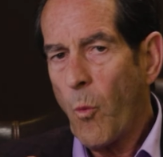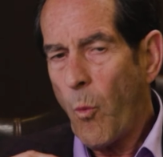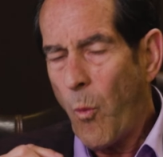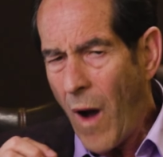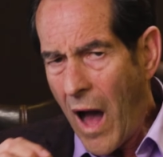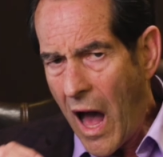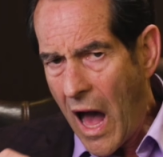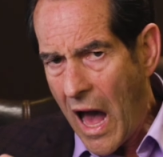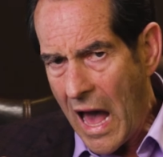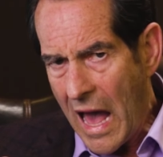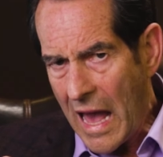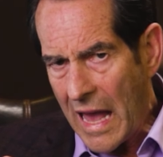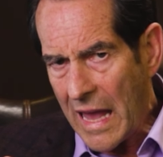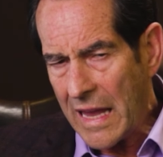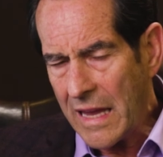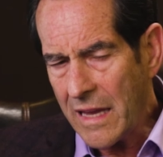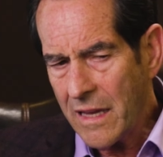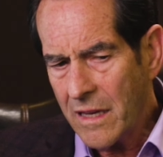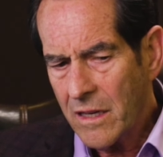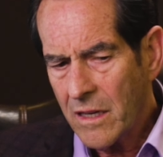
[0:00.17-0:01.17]

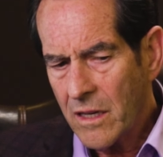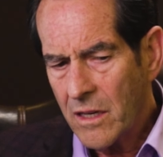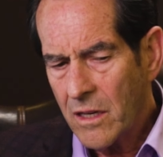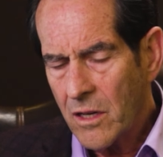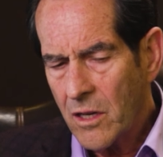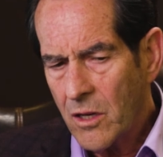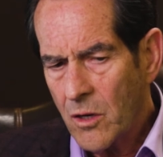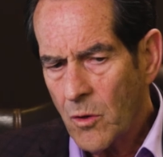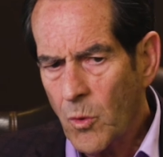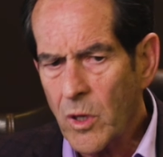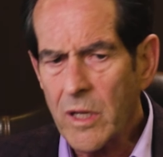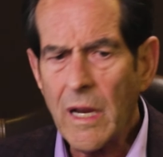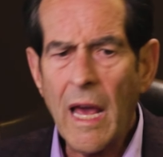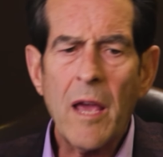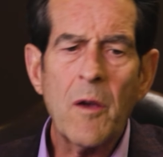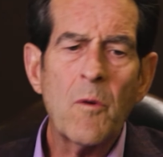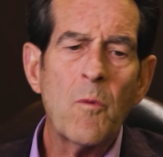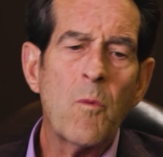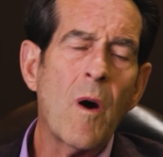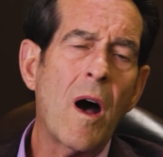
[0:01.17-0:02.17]
why would
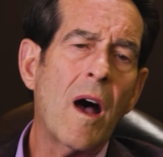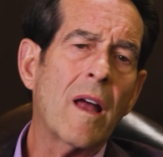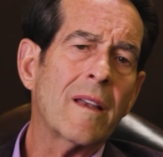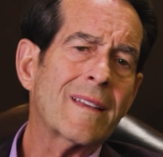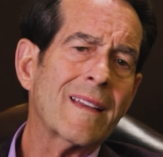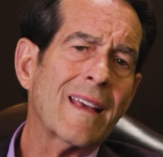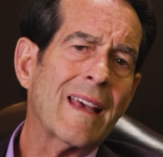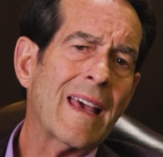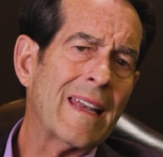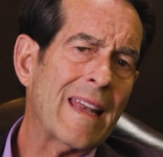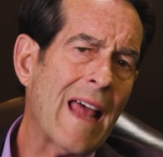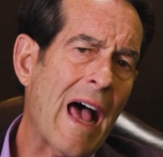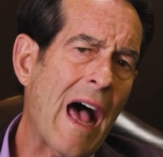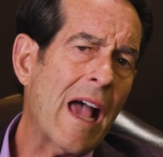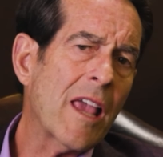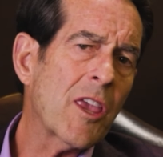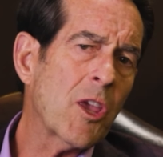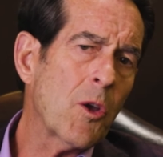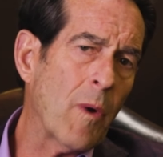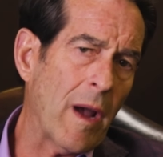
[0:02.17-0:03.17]
I want an
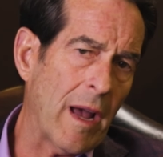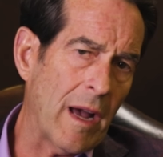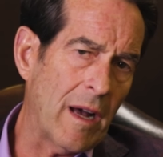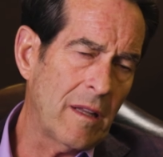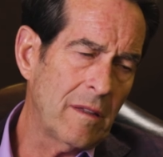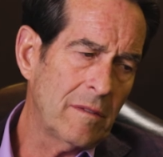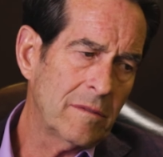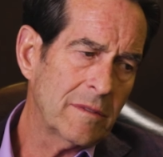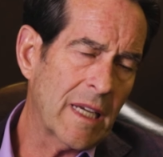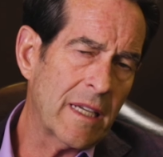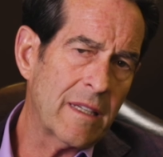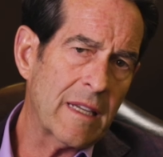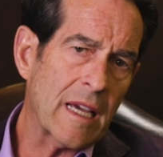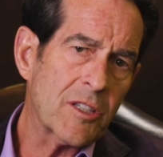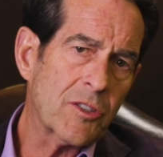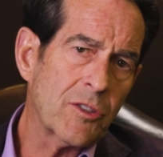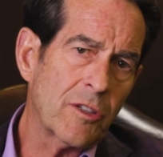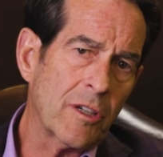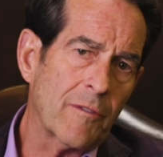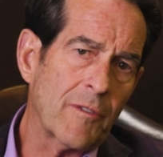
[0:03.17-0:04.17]
I U L,
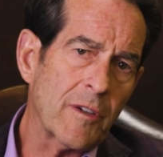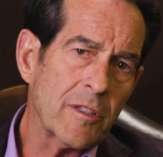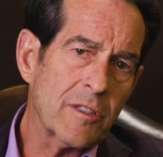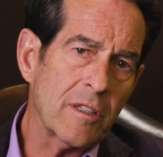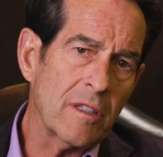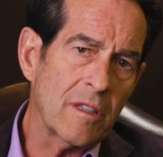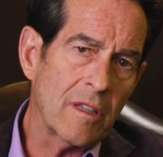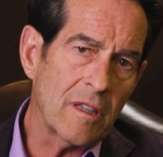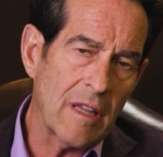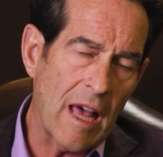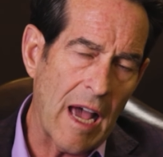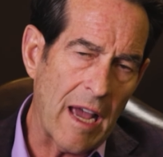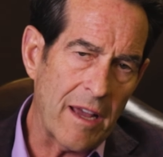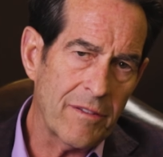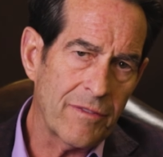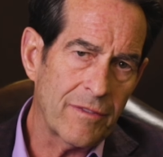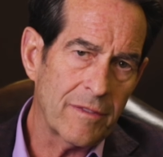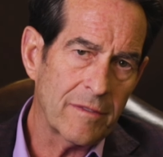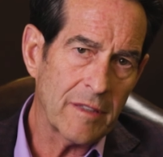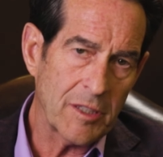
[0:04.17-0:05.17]
Indexed Universal
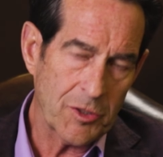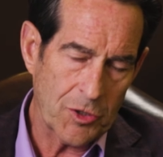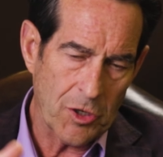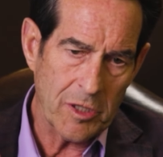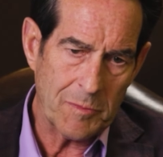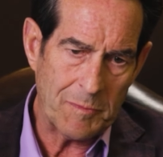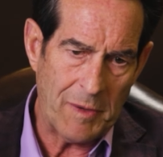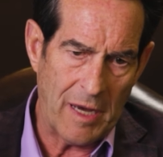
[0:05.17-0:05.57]
Life Insurance